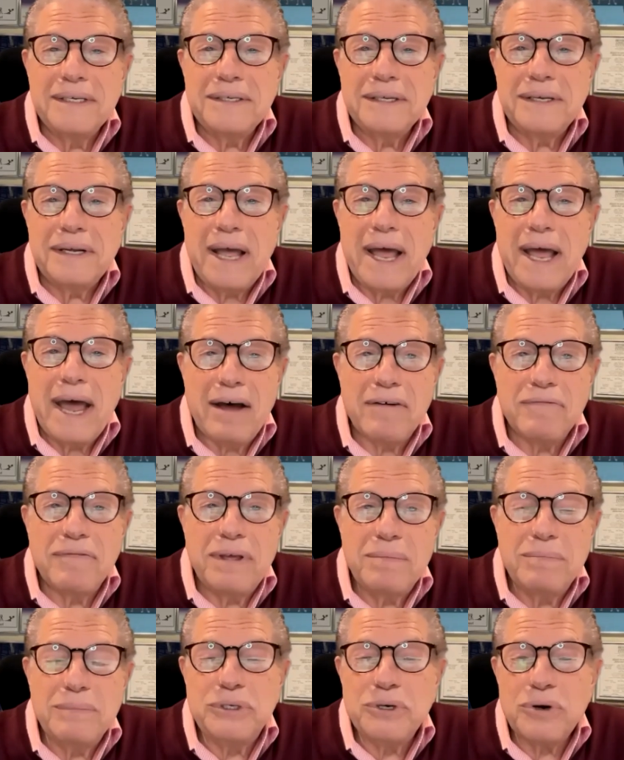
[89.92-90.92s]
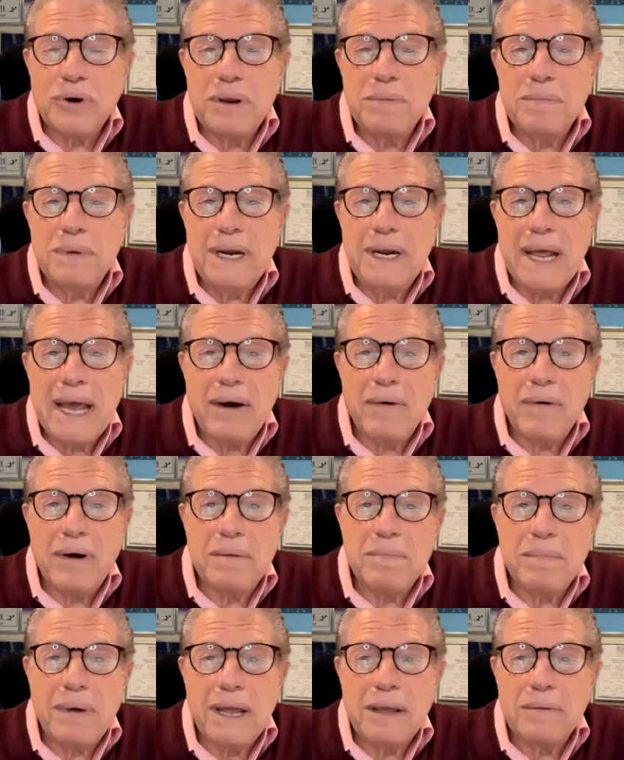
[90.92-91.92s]
have him join me now
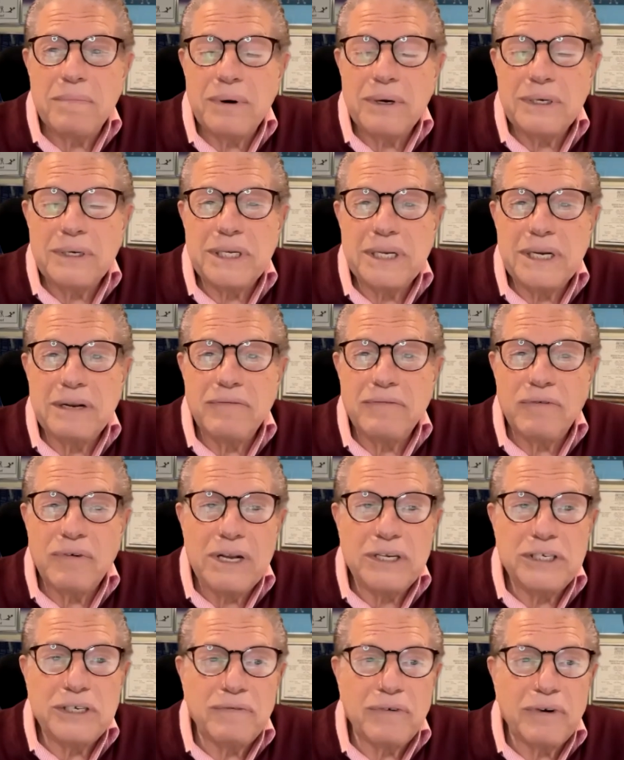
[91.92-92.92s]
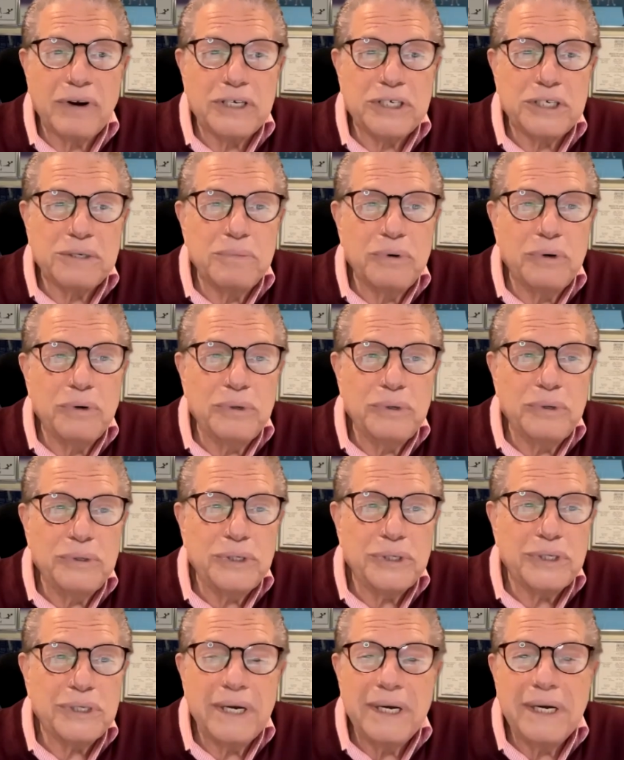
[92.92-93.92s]
on Mike Burston and Friends for a
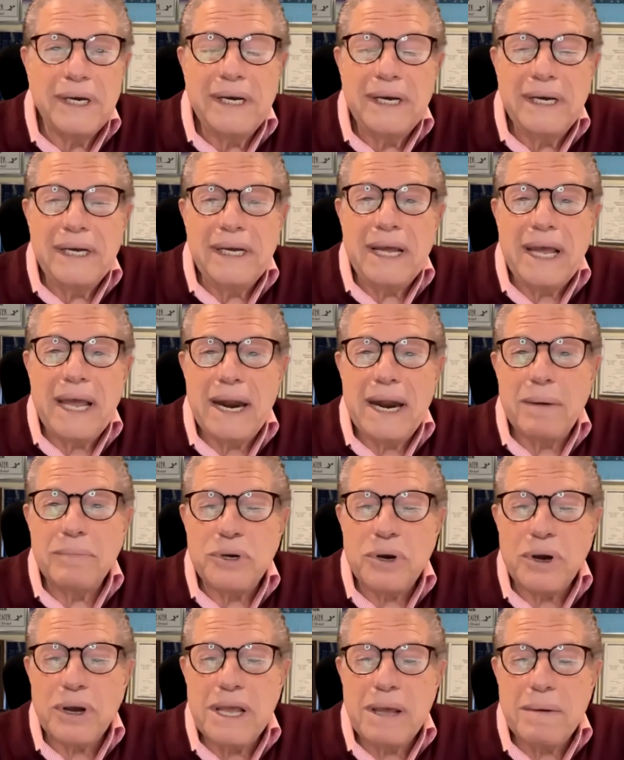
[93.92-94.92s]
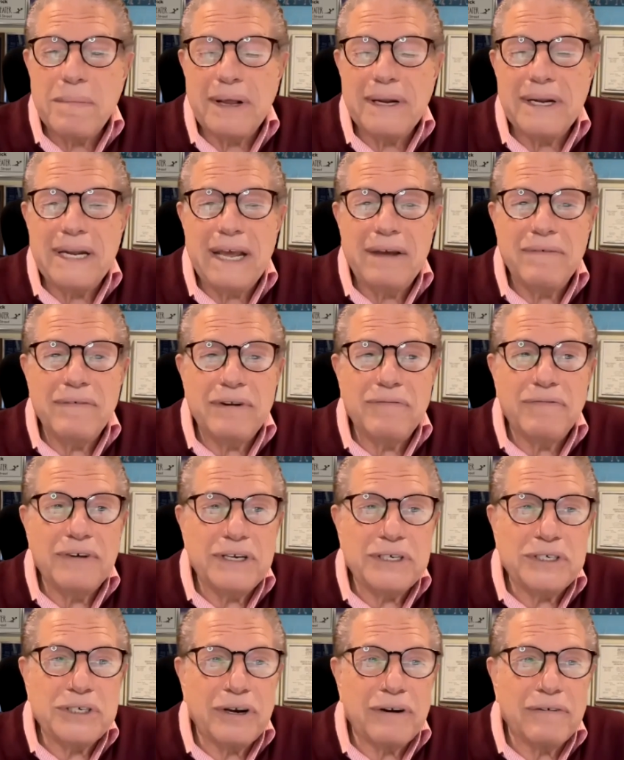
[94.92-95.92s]
schmooze. And I'm talking about David
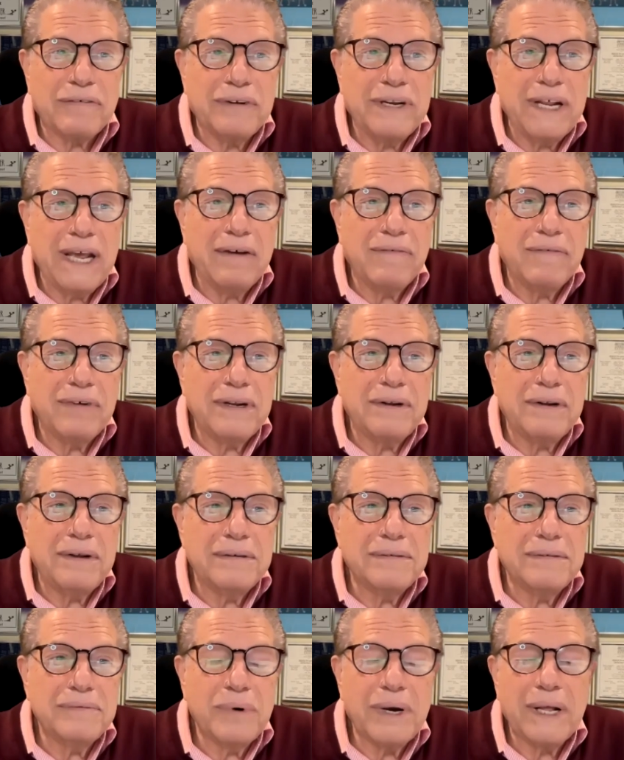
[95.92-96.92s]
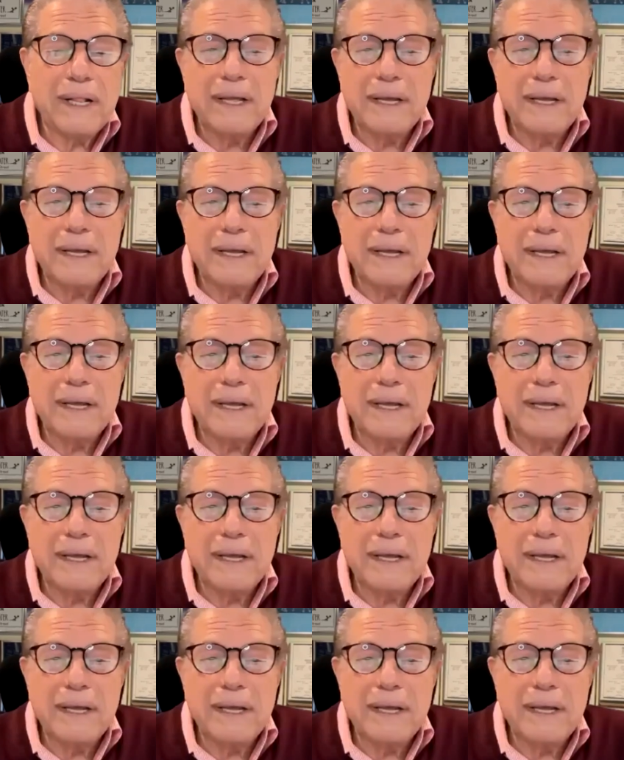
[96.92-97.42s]
Fishof. David, welcome.